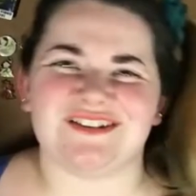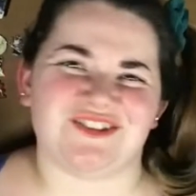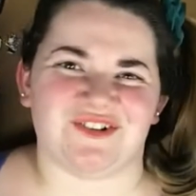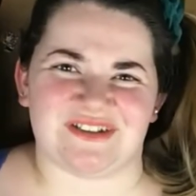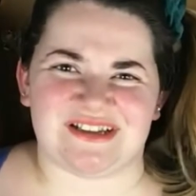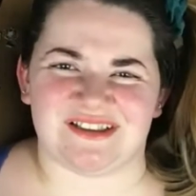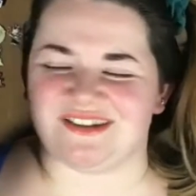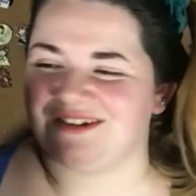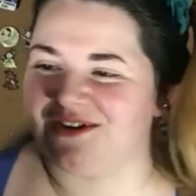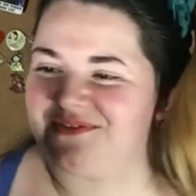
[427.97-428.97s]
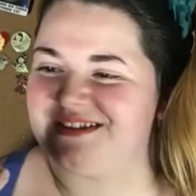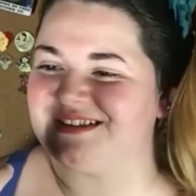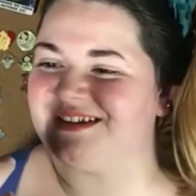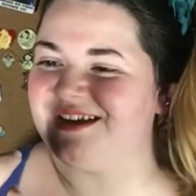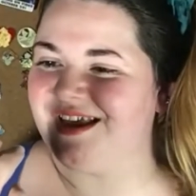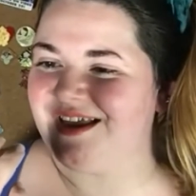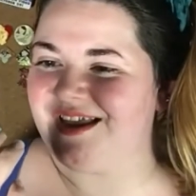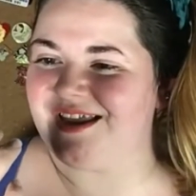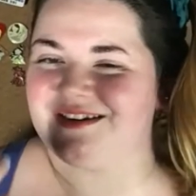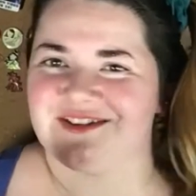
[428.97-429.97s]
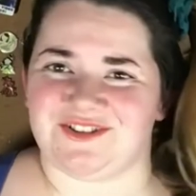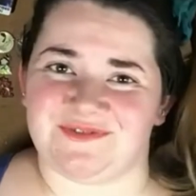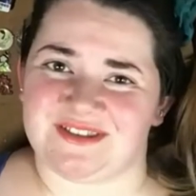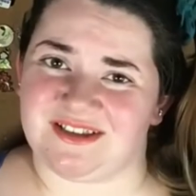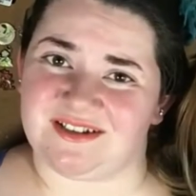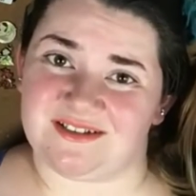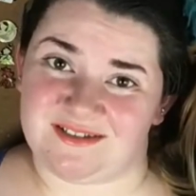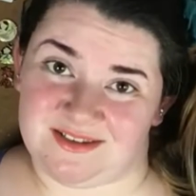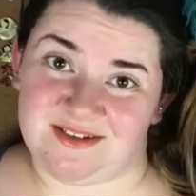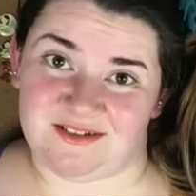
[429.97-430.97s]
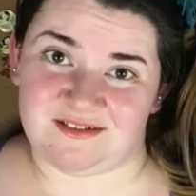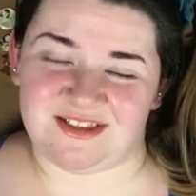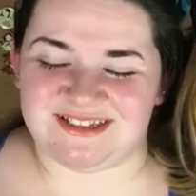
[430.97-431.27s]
Jokingly, obviously. And she was like, "Steal?"